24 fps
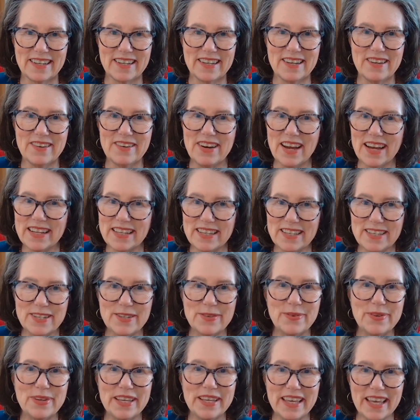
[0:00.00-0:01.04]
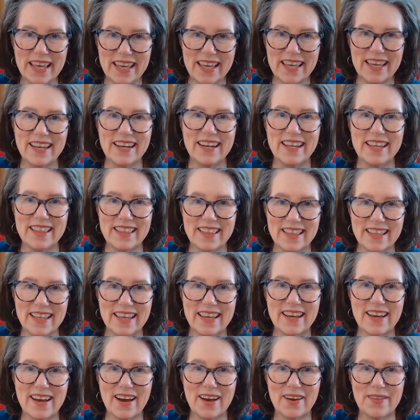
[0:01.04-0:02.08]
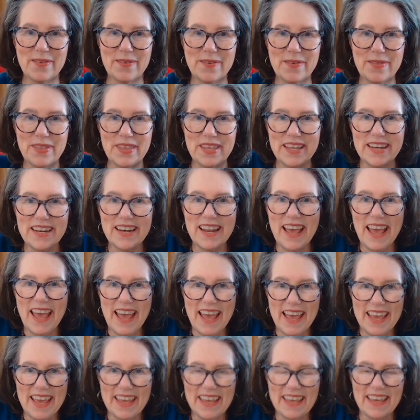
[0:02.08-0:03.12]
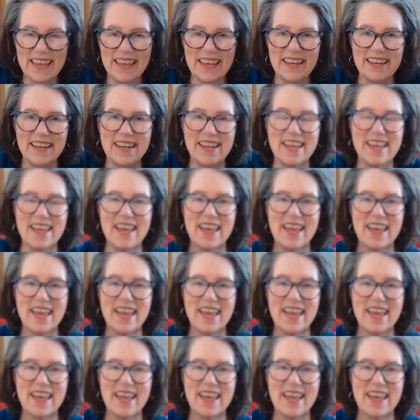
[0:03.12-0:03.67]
You're not doing anything other than hanging.